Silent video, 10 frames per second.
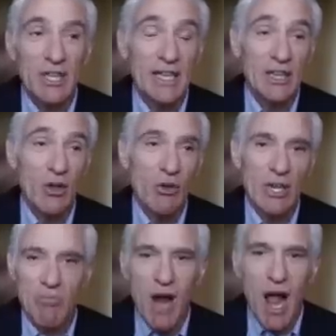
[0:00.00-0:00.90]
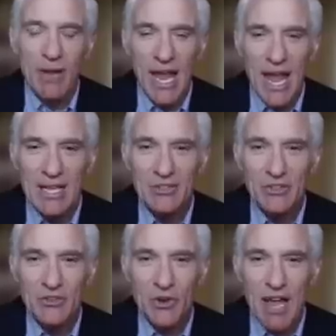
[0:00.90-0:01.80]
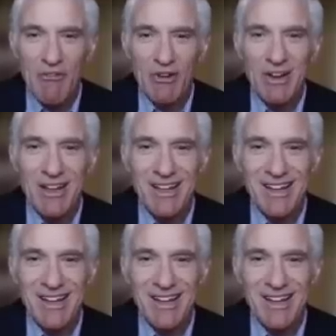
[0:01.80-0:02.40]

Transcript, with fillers: let alone a propaganda driver